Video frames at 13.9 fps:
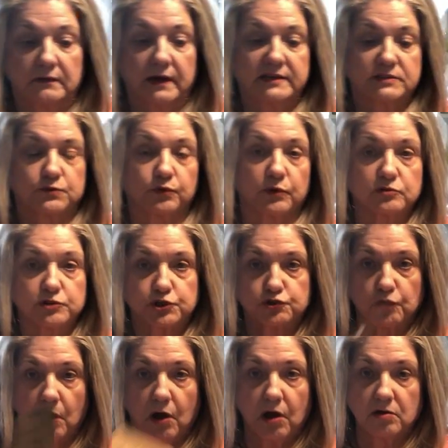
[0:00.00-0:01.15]
It's real
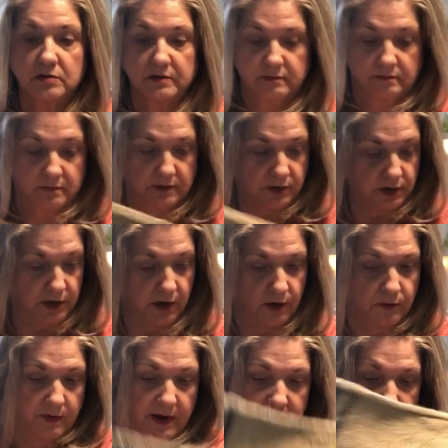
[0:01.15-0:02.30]
strong, you
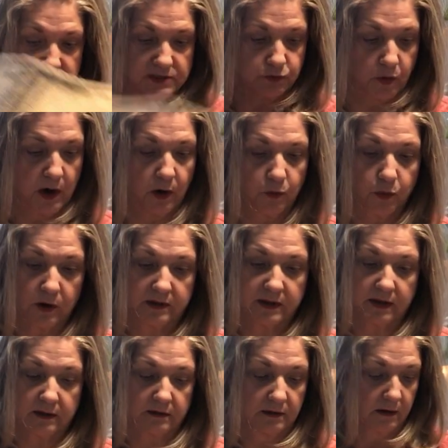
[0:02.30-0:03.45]
know, and it's well worth
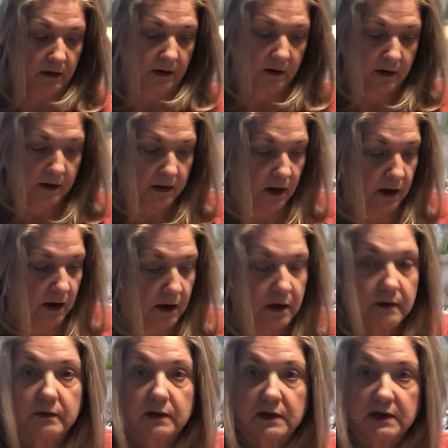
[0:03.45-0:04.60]
it.
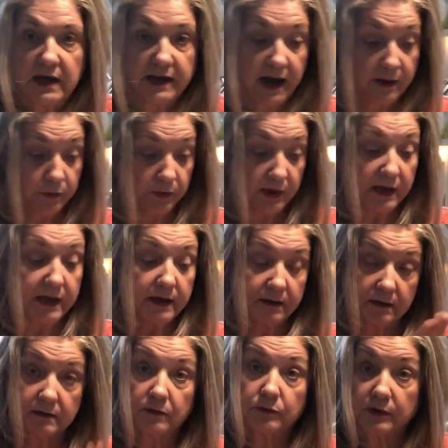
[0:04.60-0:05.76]
And I really
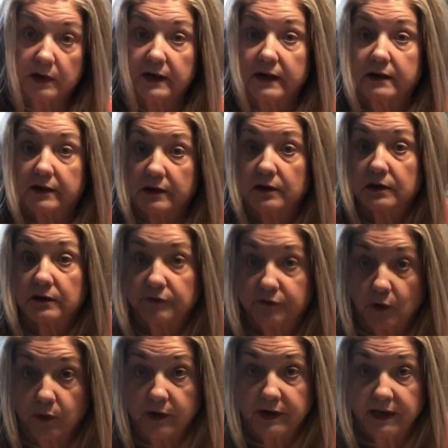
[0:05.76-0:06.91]
gonna look
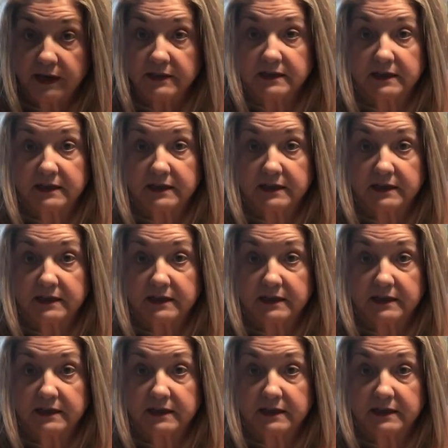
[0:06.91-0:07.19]
forward into